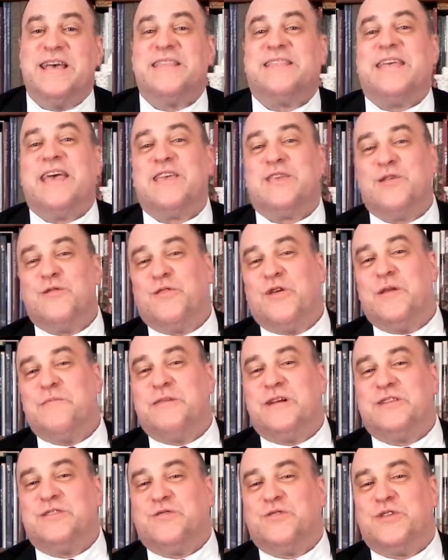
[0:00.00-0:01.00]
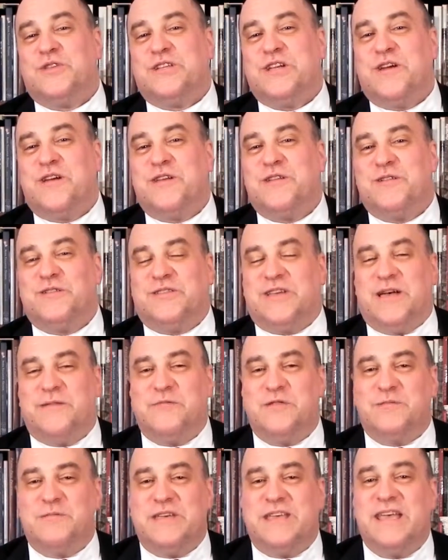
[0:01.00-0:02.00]
Thank you very much for sharing your time
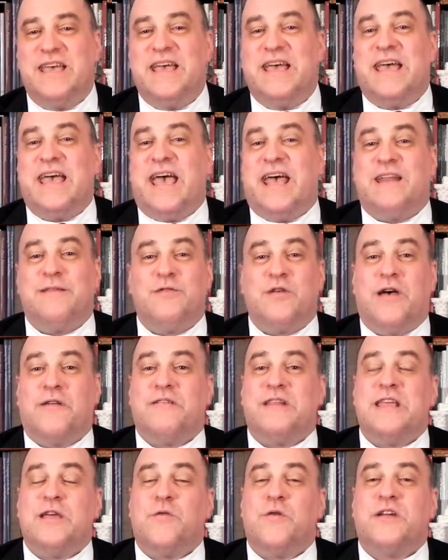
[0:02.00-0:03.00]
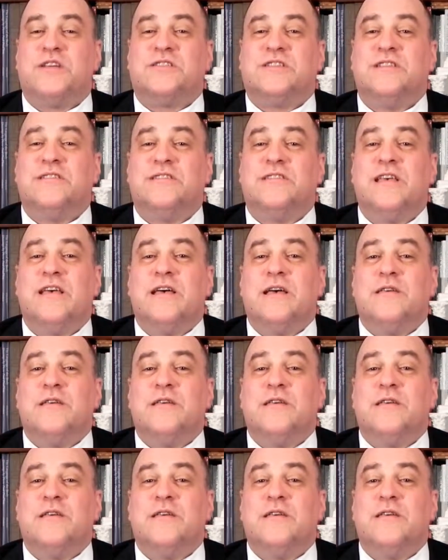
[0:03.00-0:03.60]
with me, and if you have any questions,